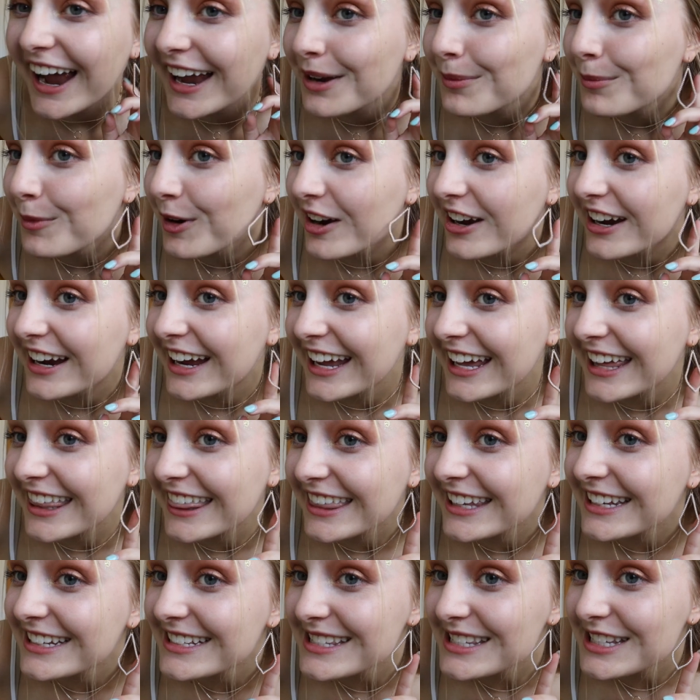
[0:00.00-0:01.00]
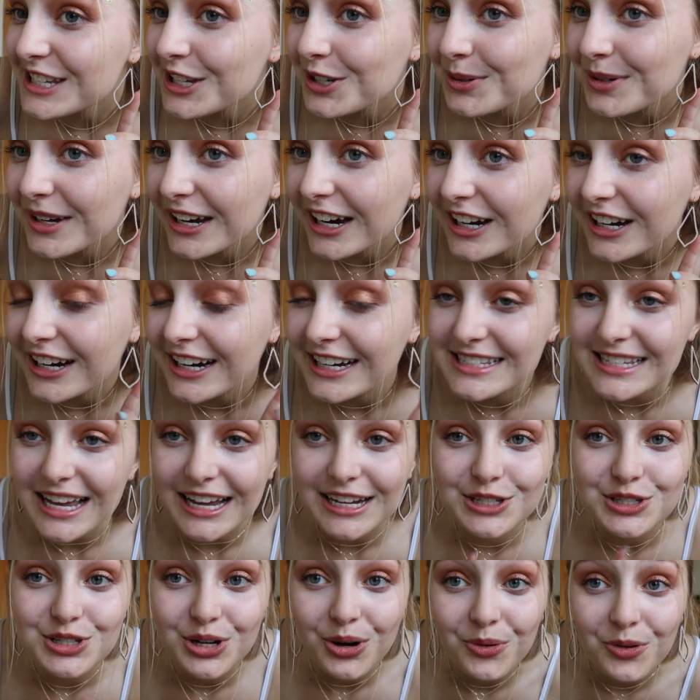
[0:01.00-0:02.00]
I am wearing these cute earrings.
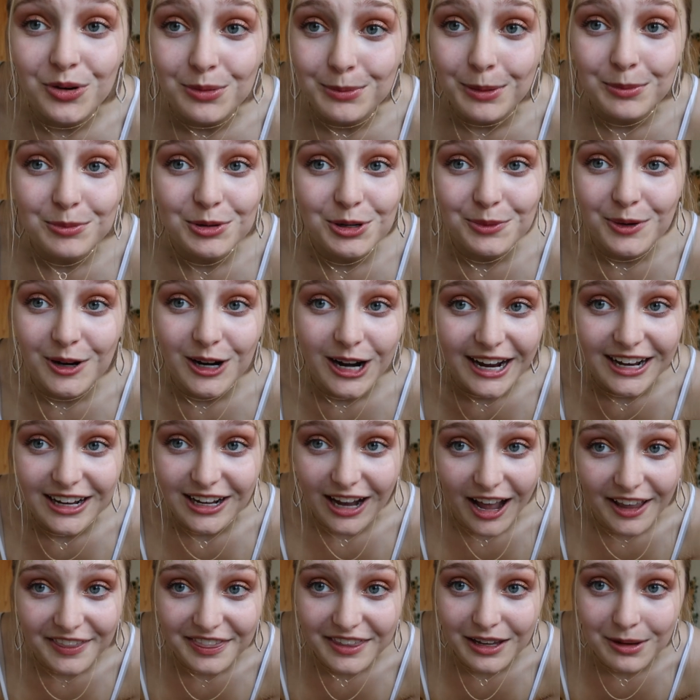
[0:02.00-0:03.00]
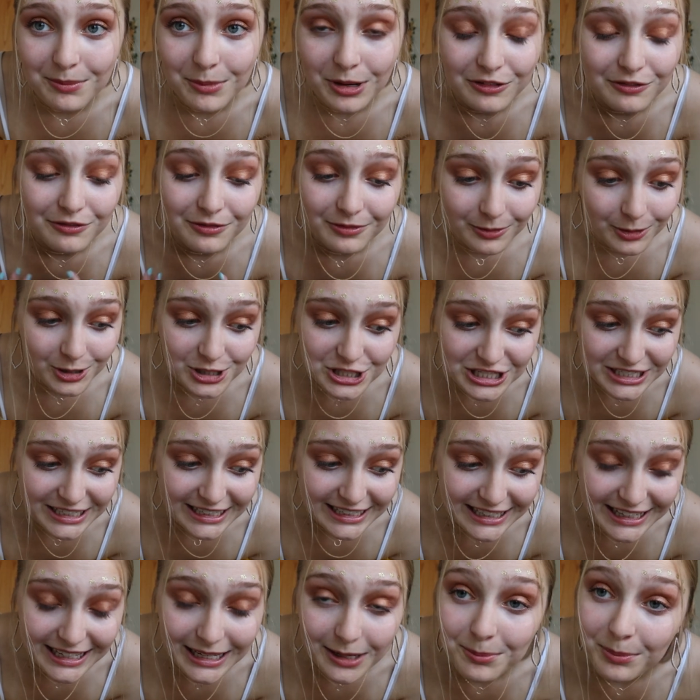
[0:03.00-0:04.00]
I don't remember where I got them,
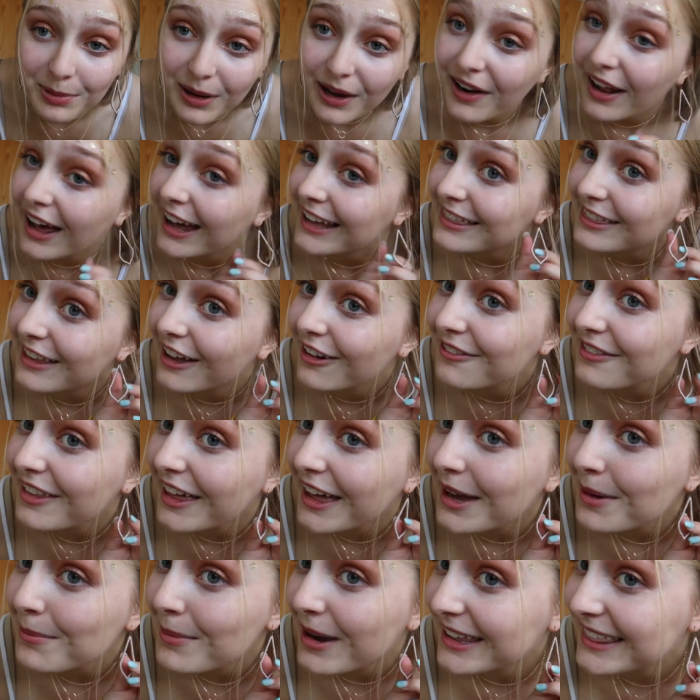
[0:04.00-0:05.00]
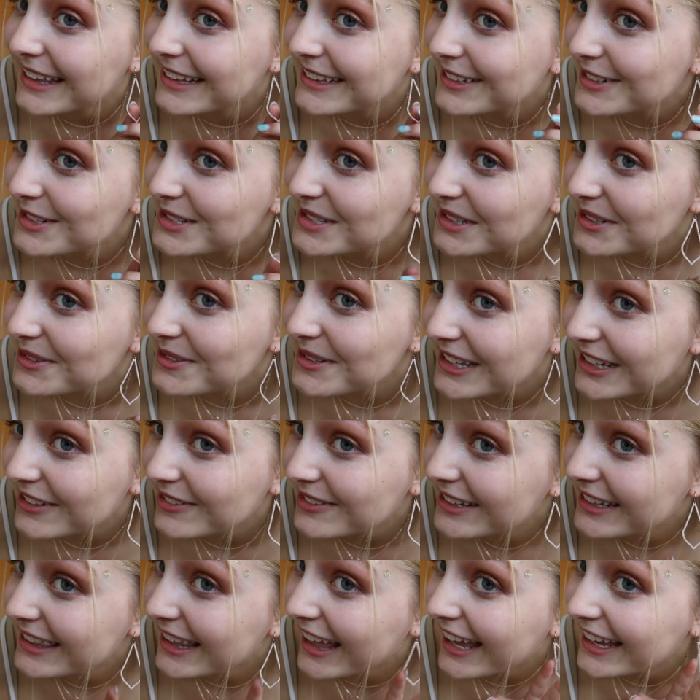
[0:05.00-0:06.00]
unfortunately, but I love them. I think they're so
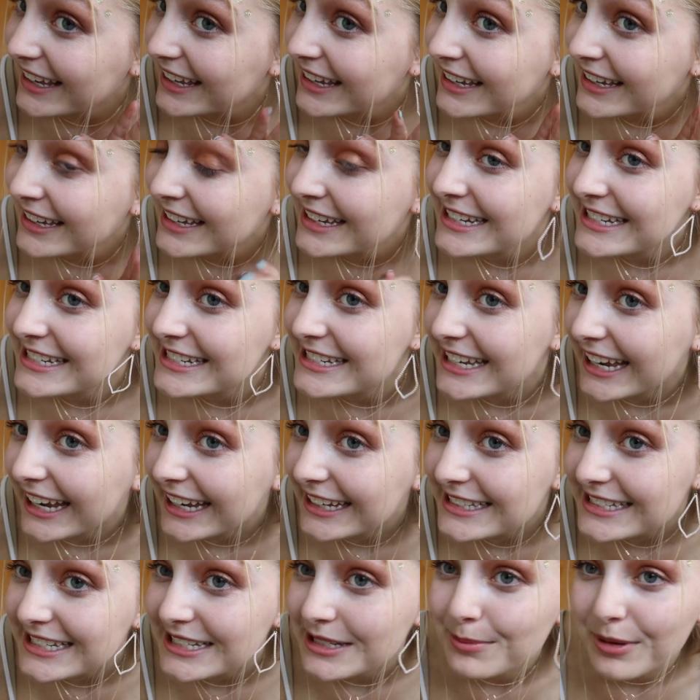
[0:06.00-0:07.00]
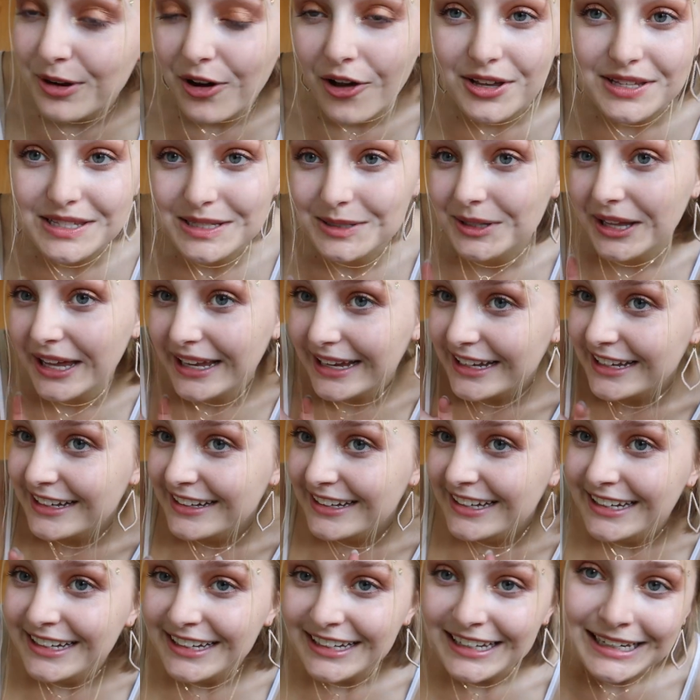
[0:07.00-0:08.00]
cute and like dainty, but also like
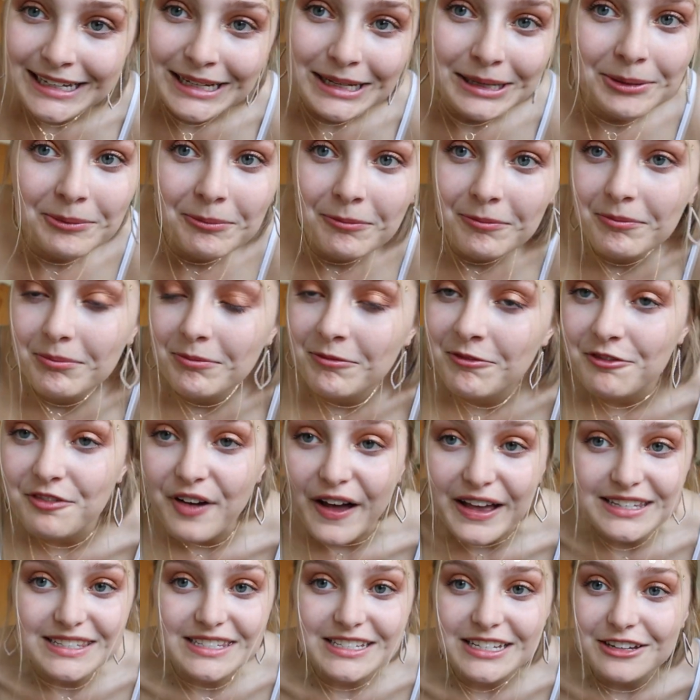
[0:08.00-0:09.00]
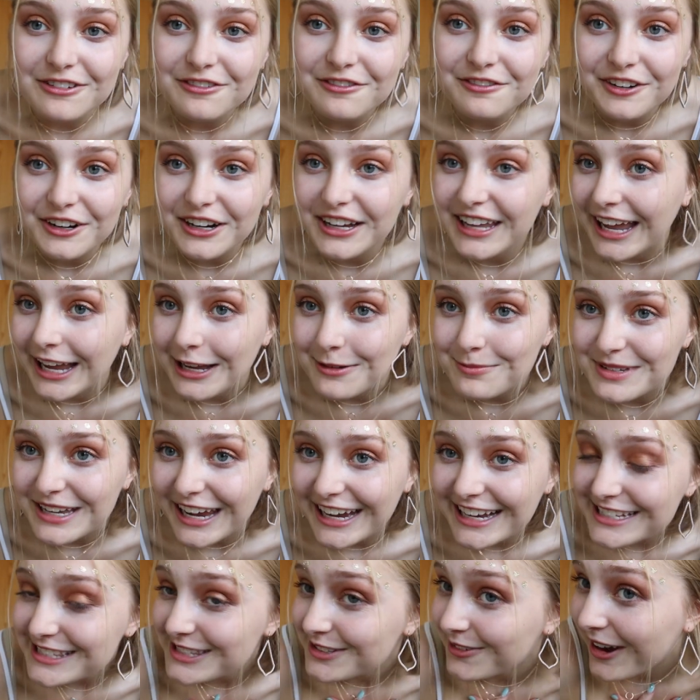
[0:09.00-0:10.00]
festive for game
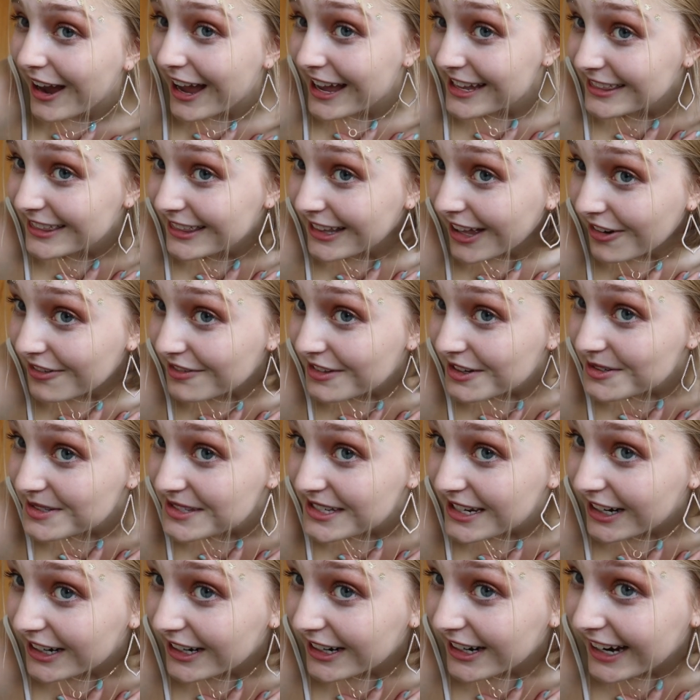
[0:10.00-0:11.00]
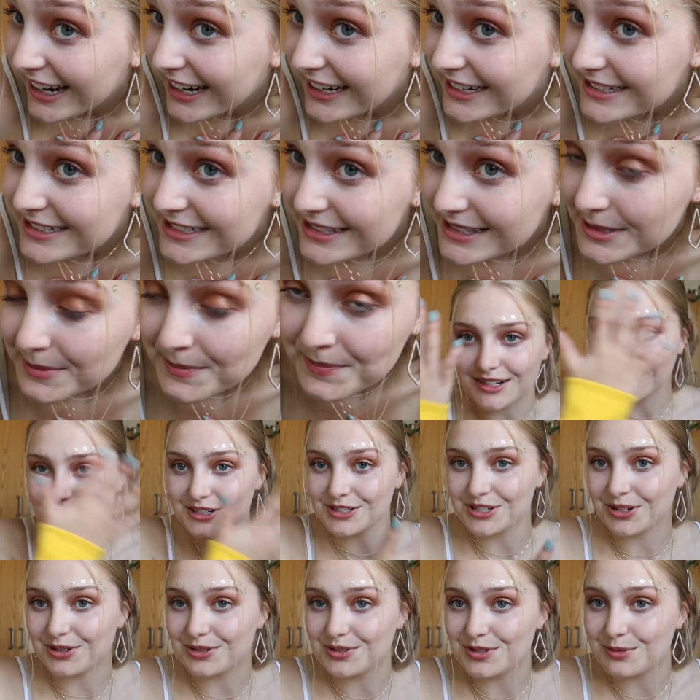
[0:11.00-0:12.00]
day, so I love those earrings. I already
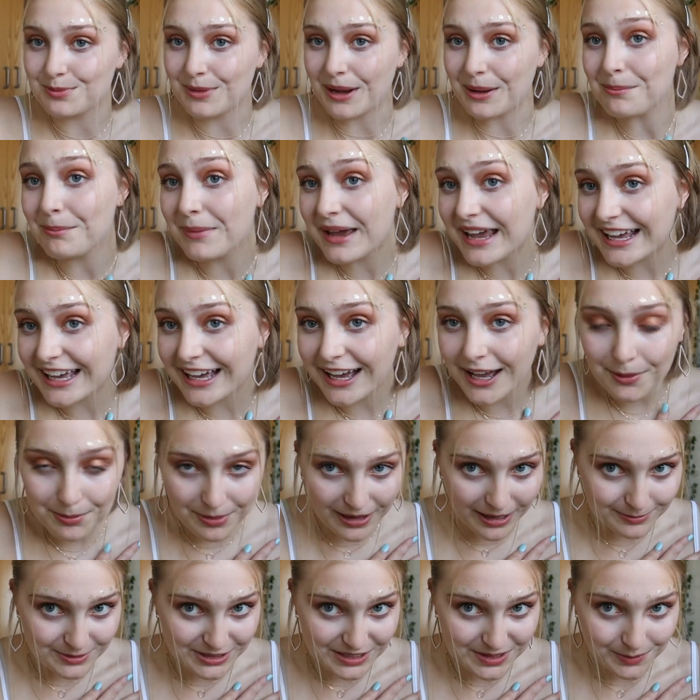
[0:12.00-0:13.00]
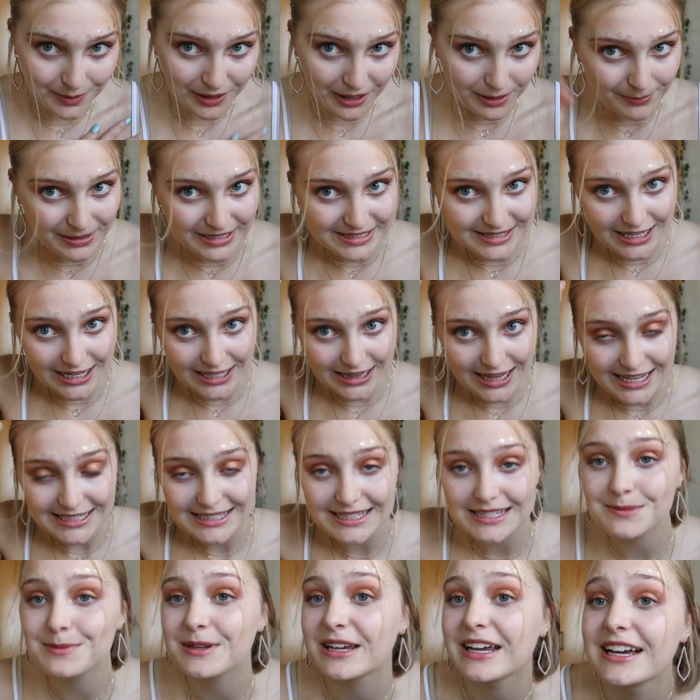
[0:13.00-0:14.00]
showed you my makeup. I'm just wearing my
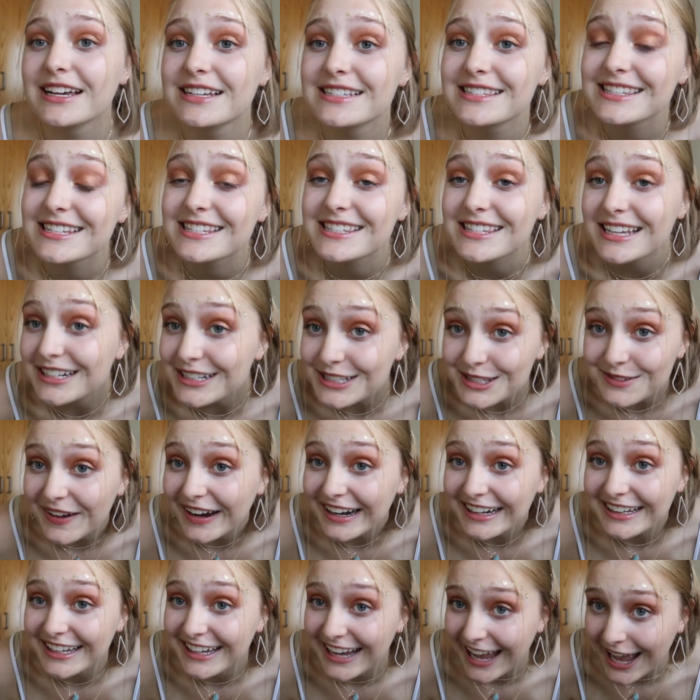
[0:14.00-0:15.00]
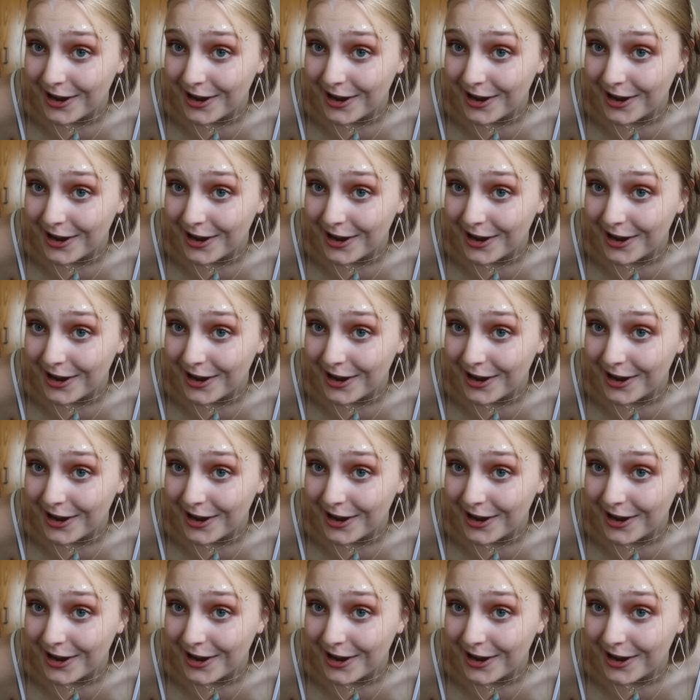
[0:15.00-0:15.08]
sunglasses because the sun is finally